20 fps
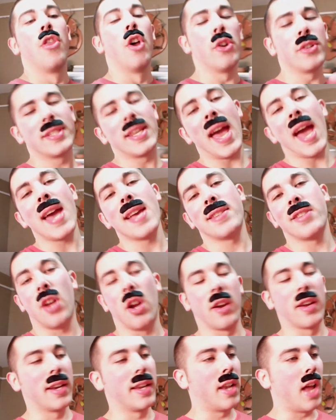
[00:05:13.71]
Those
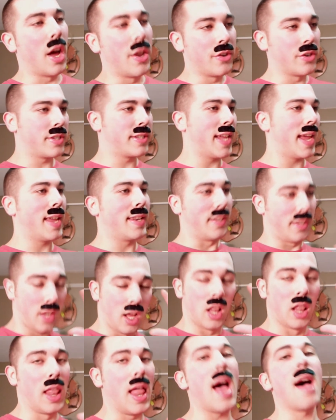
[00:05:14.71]
guys are going to
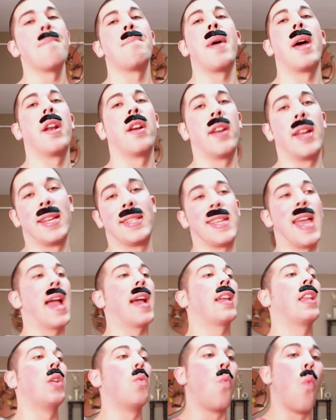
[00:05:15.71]
understand a lot better
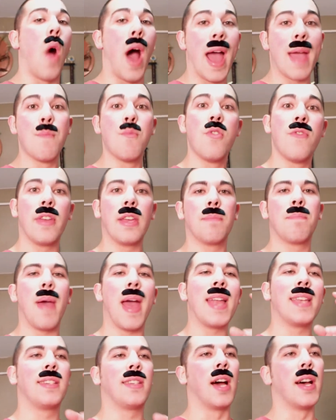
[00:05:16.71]
exactly why moving
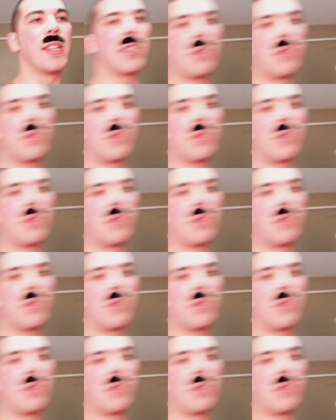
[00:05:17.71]
bed